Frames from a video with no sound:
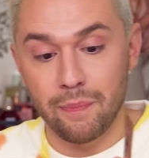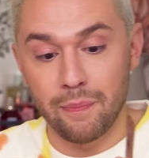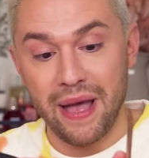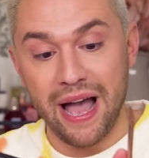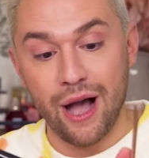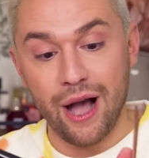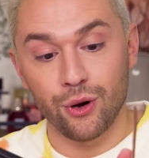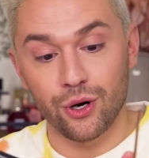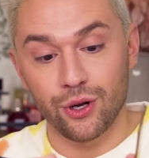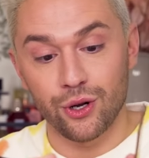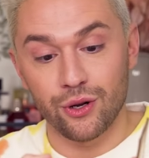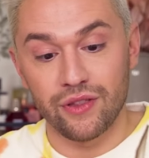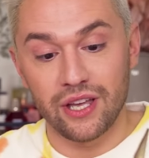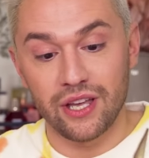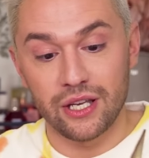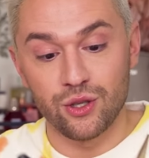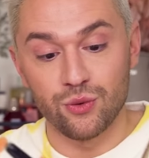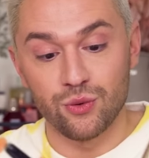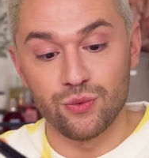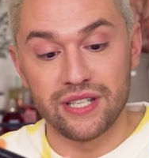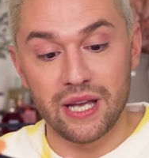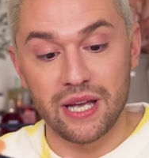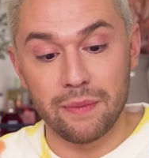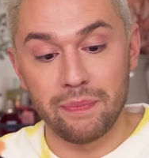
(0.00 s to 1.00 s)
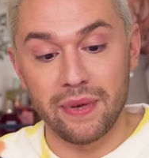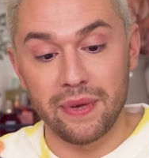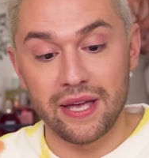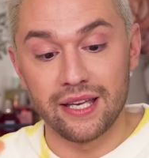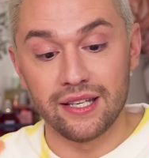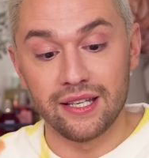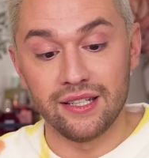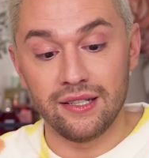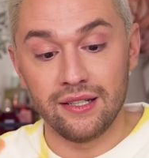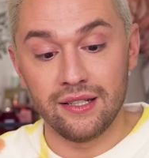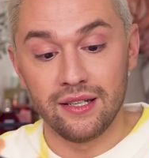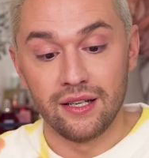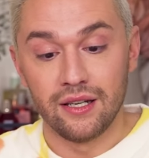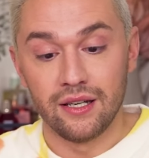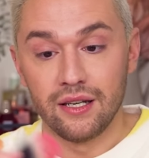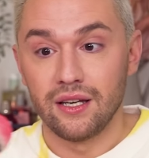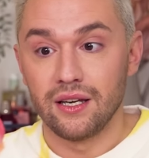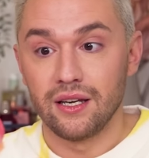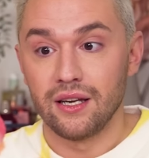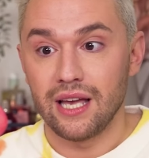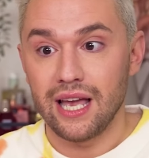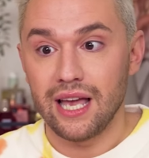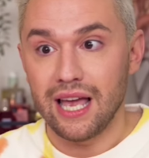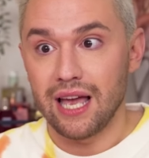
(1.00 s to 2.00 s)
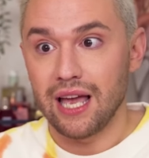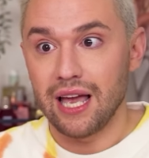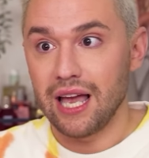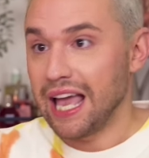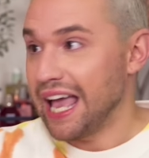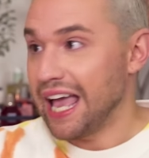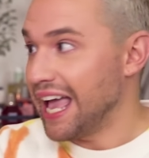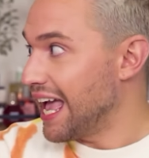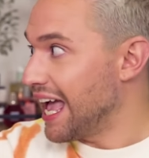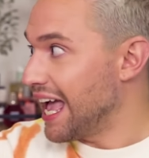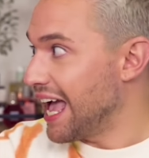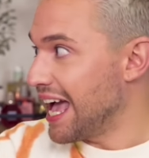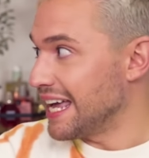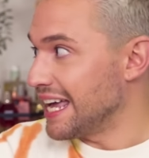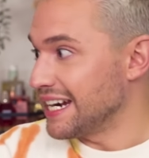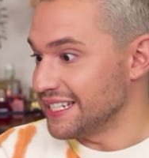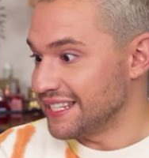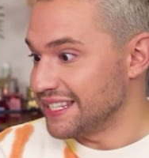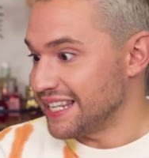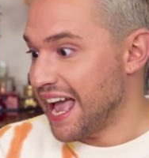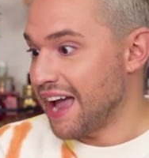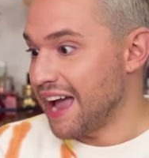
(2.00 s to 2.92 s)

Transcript: a powder that you dip in and it's, and it's